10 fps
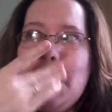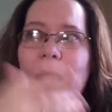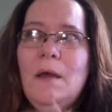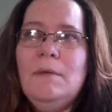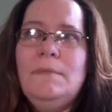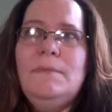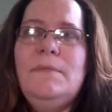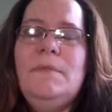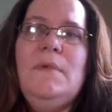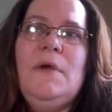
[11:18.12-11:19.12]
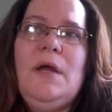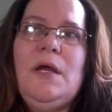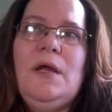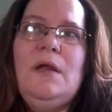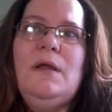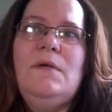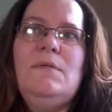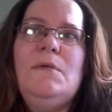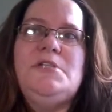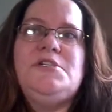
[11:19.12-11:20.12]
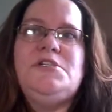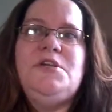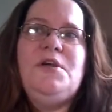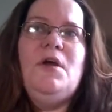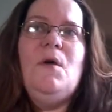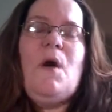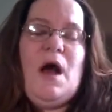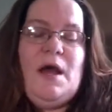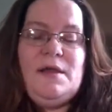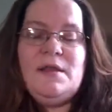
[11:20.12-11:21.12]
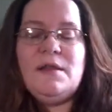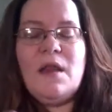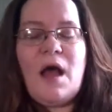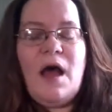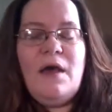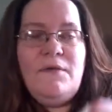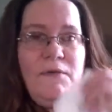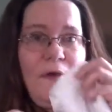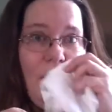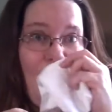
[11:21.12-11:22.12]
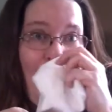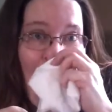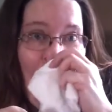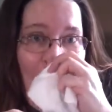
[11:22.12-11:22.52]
Um, which, you know, I feel